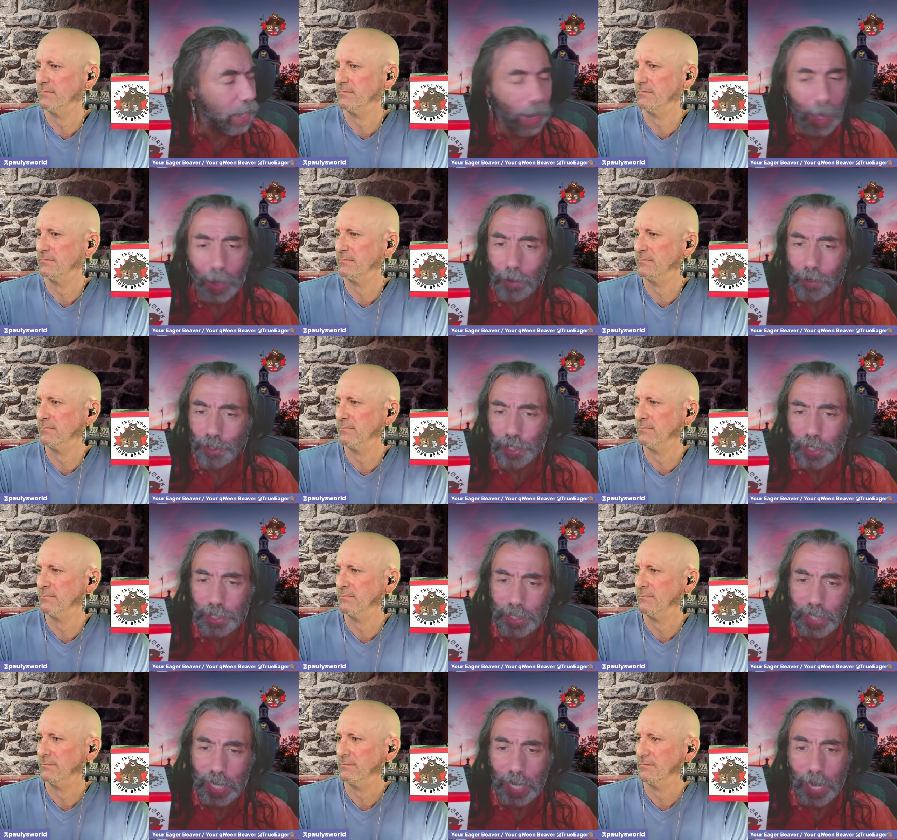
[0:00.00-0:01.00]
Speaker 1: the
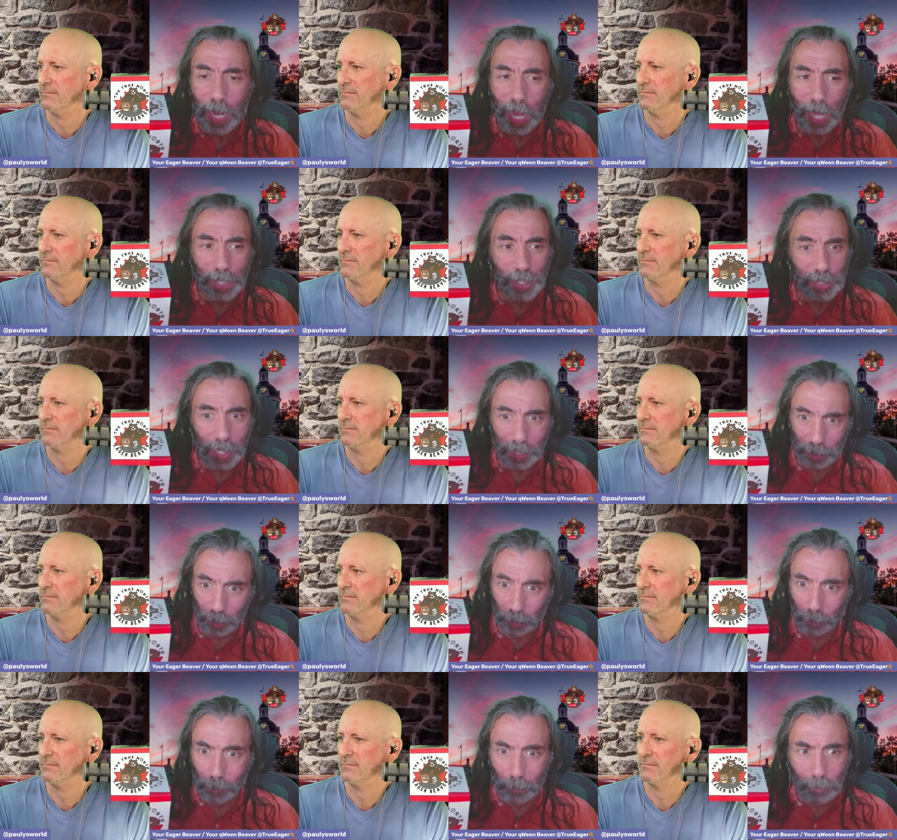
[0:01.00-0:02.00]
IRGC. And she says,
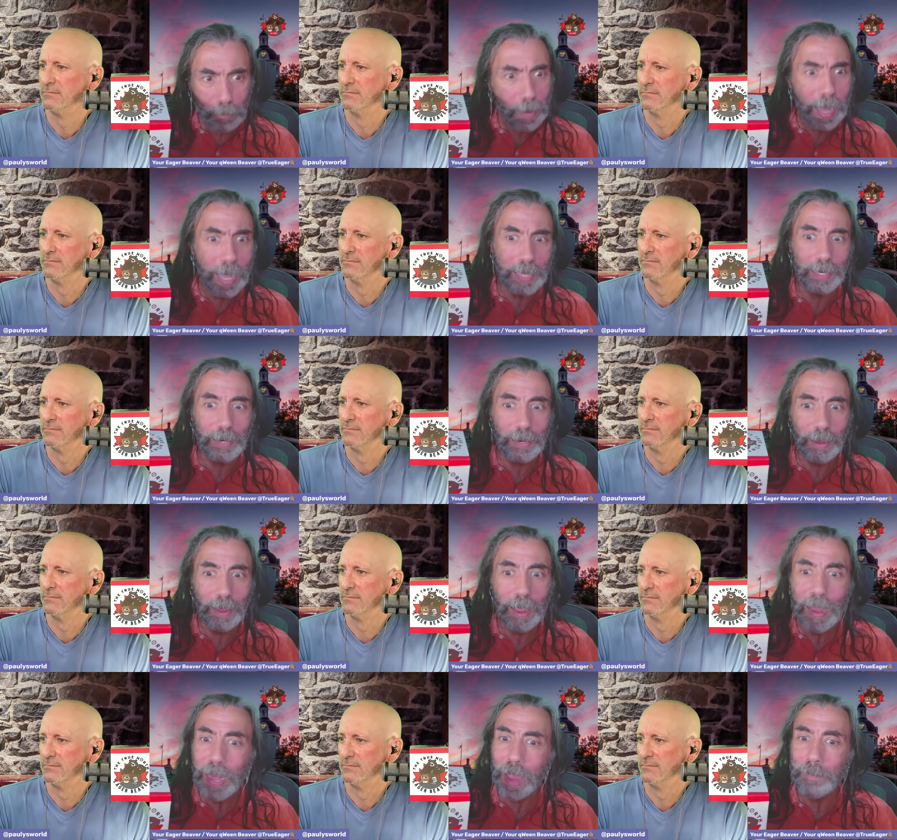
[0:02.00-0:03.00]
great,
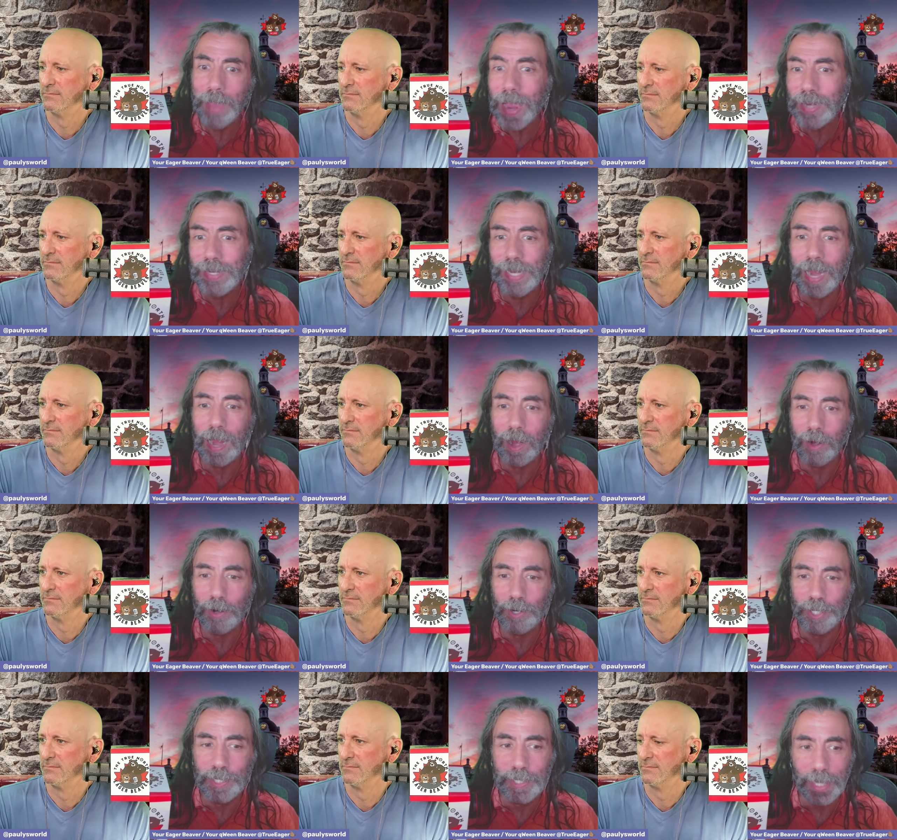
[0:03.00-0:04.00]
I am
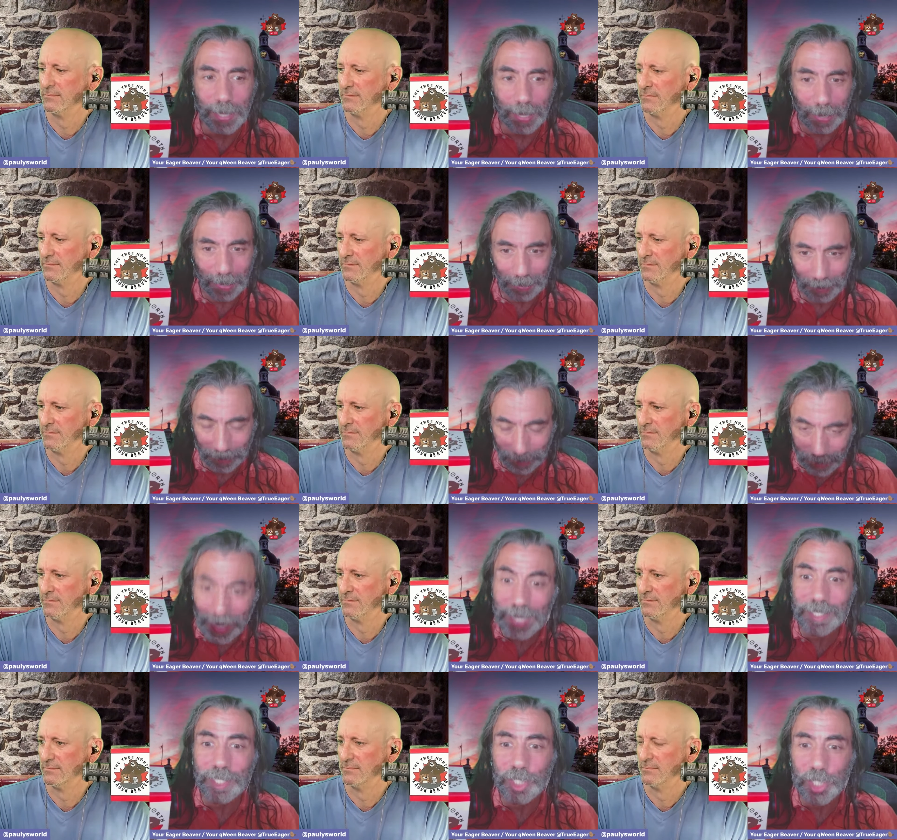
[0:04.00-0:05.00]
anti-IRGC.
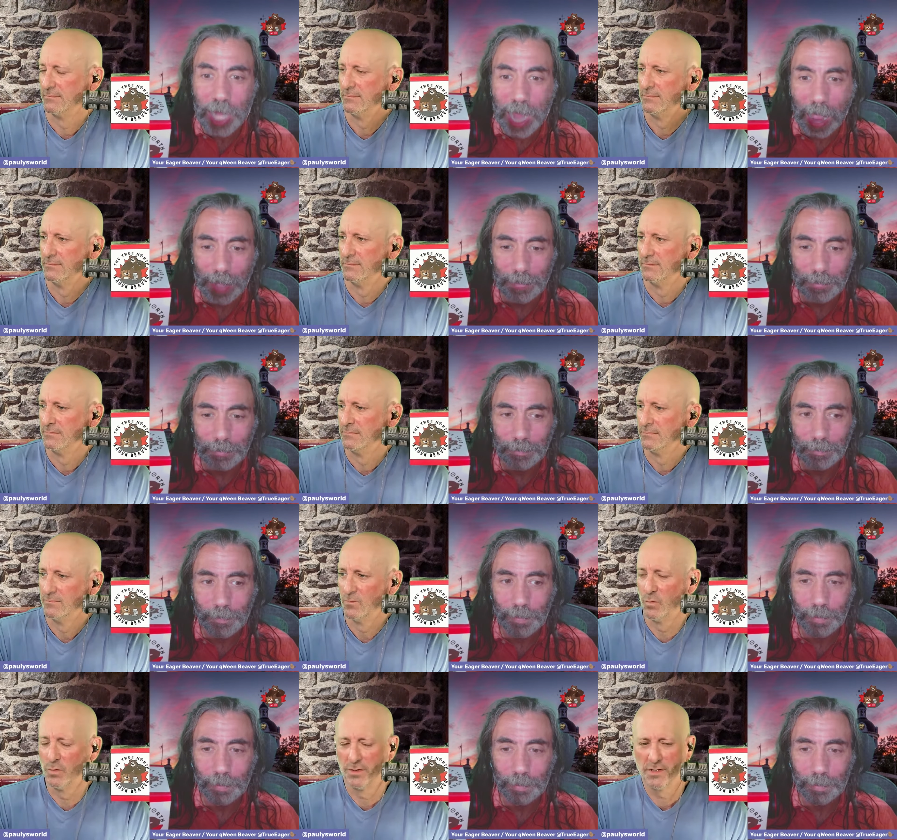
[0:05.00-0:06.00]
Let's chat.
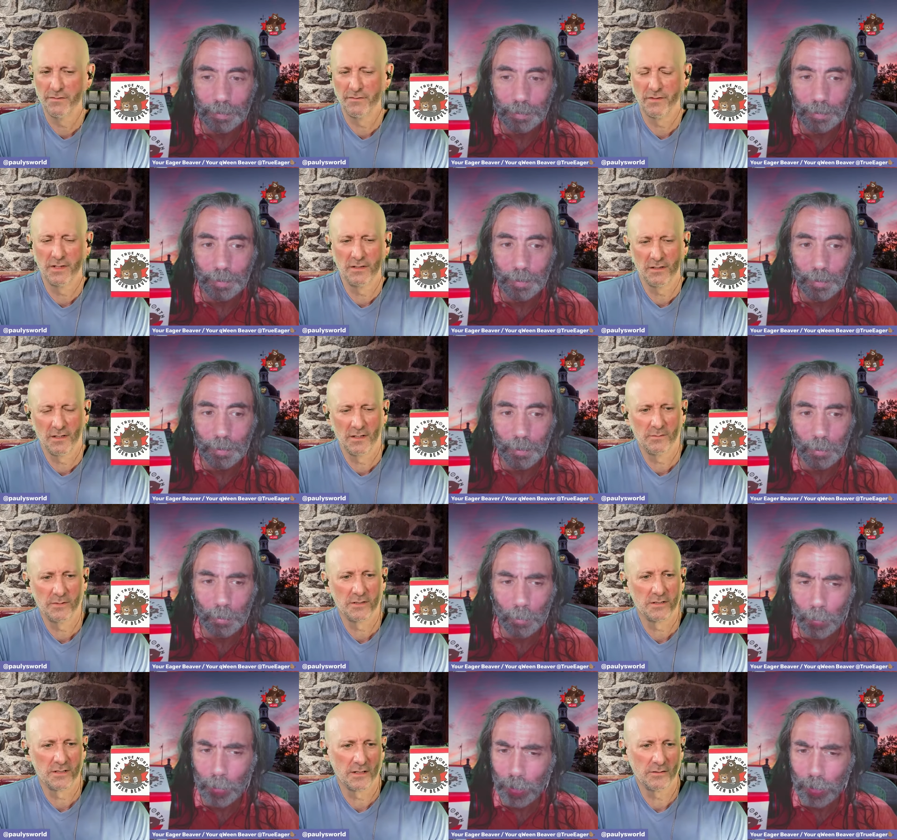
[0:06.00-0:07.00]
Speaker 2: Weren't they finally labeled a
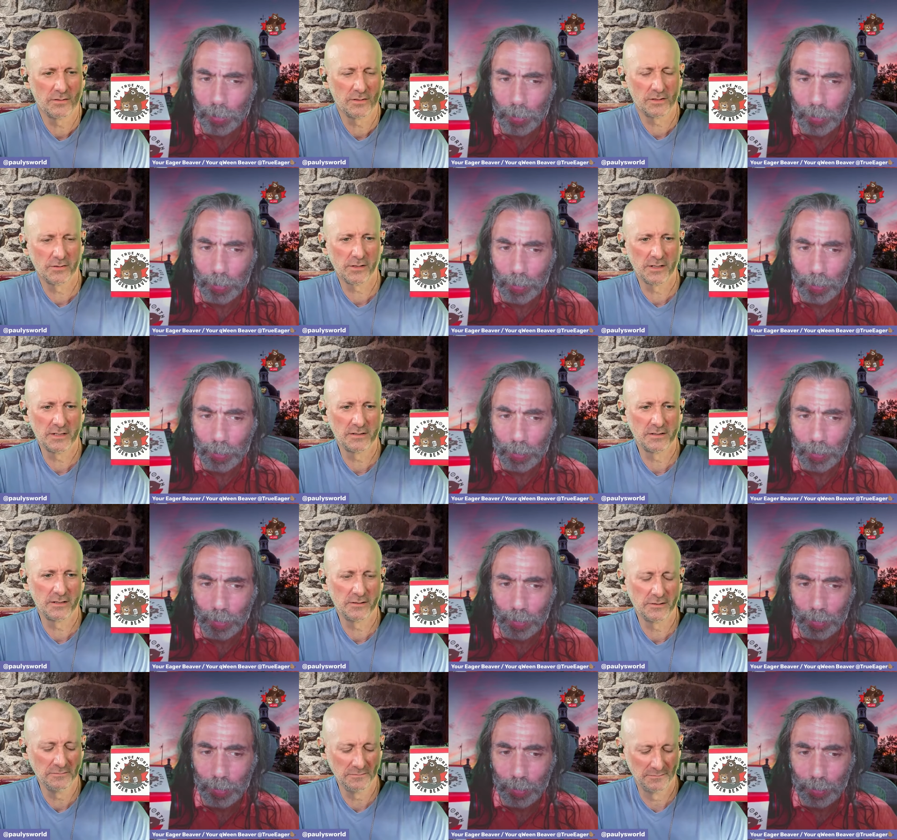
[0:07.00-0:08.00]
Speaker 1: terrorist
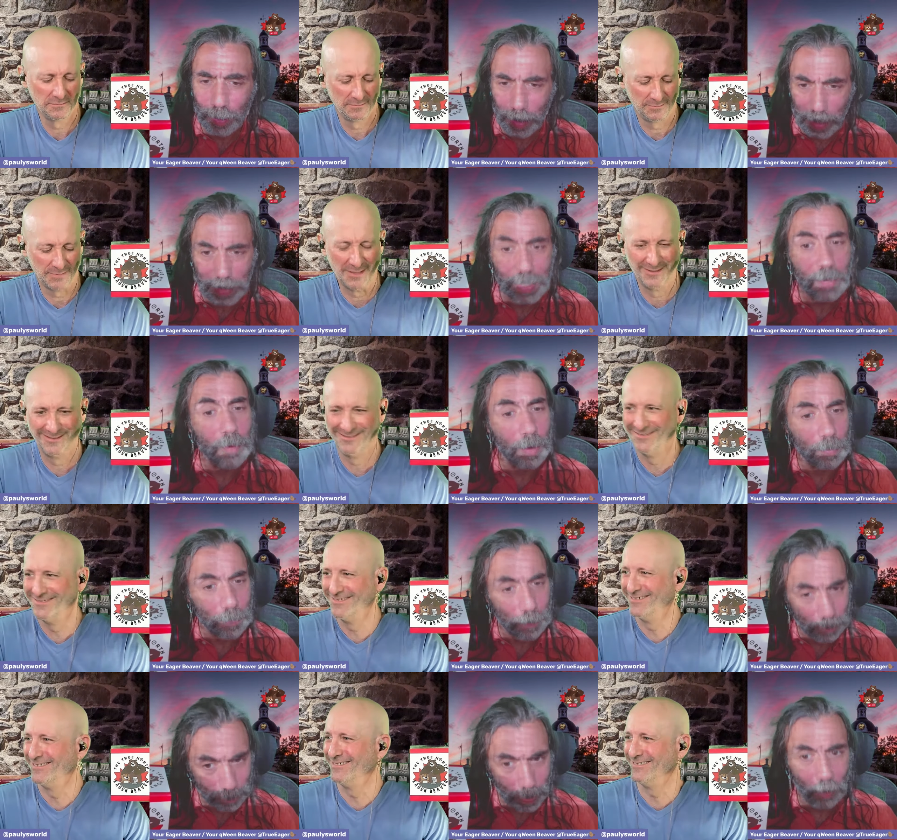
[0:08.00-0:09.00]
organization? Yes, they were.
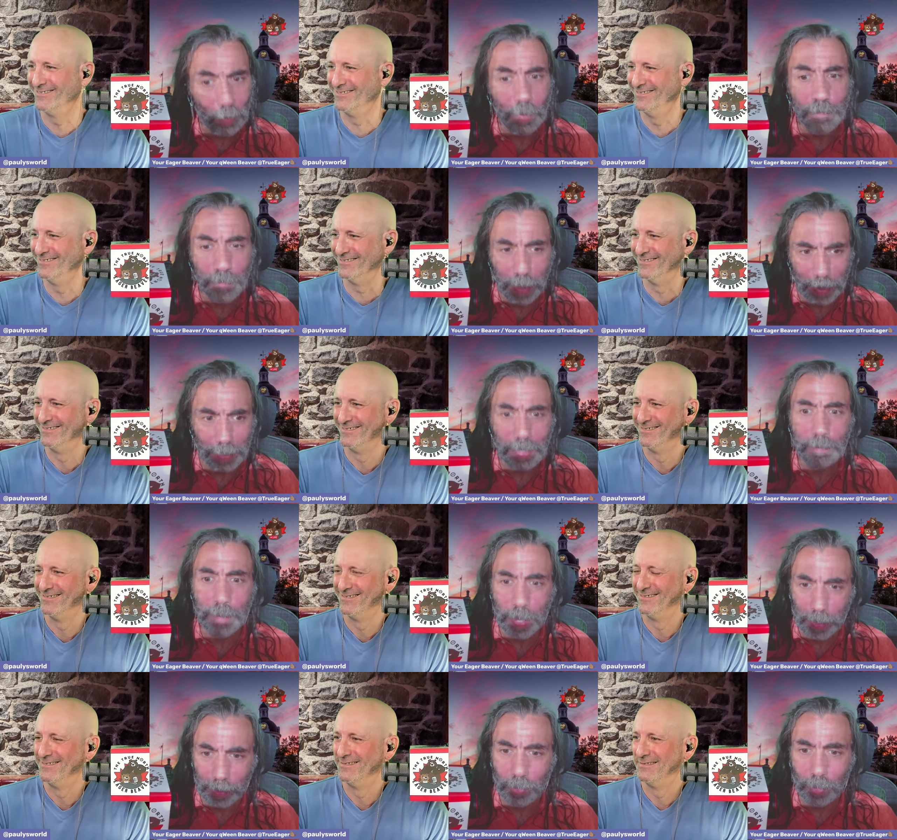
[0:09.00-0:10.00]
They were finally
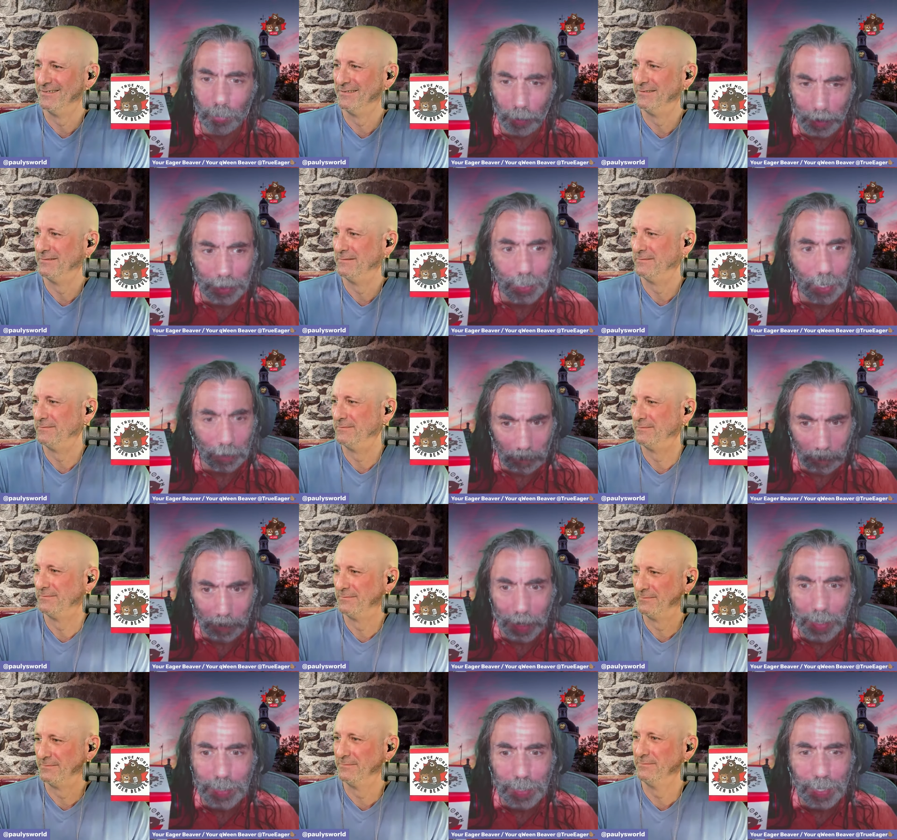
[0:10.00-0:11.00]
by the current
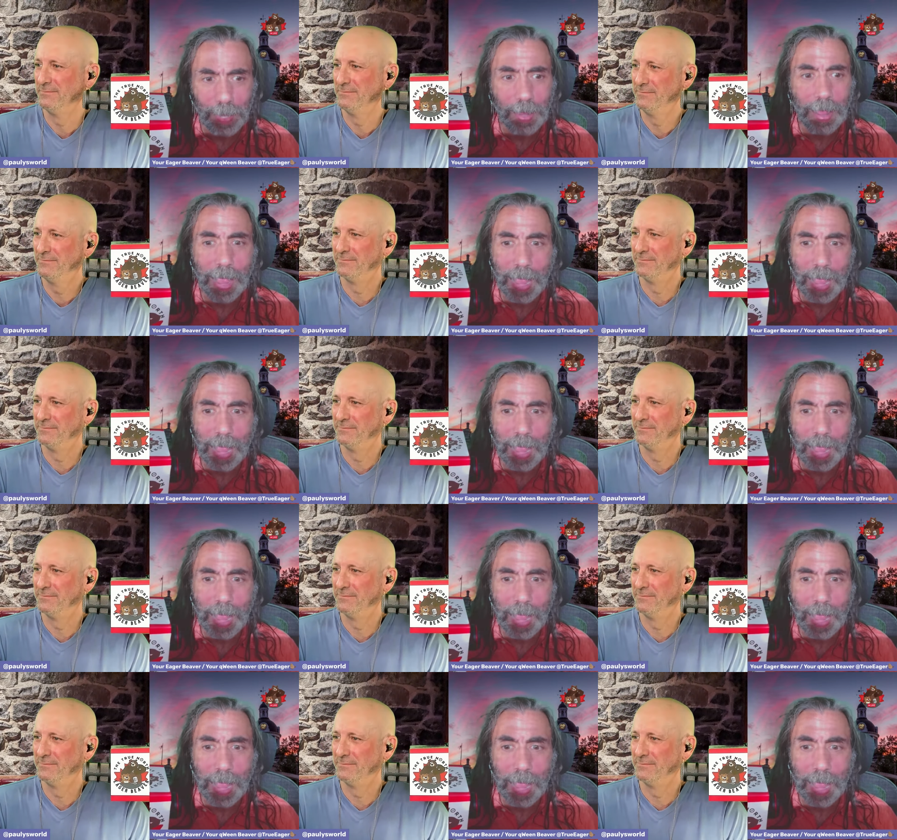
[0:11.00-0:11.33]
government